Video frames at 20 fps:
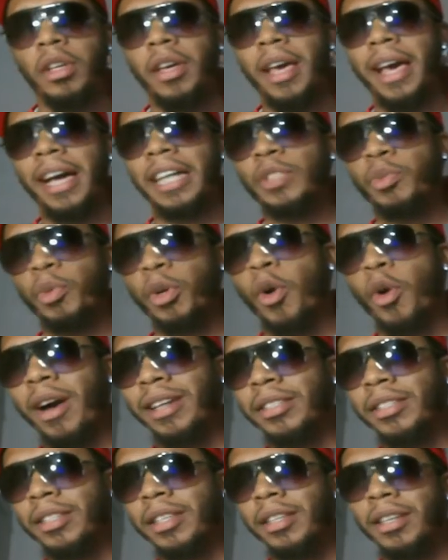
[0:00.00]
has
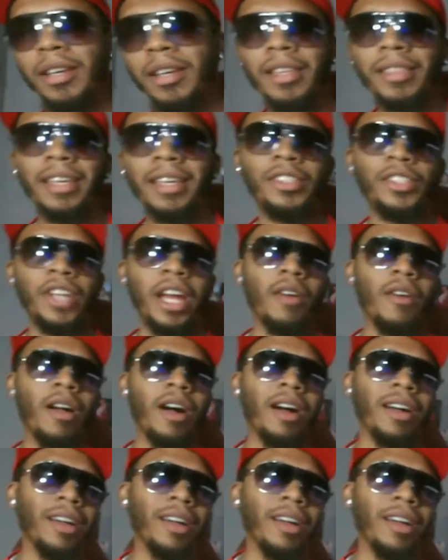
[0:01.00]
requested that J-Rocc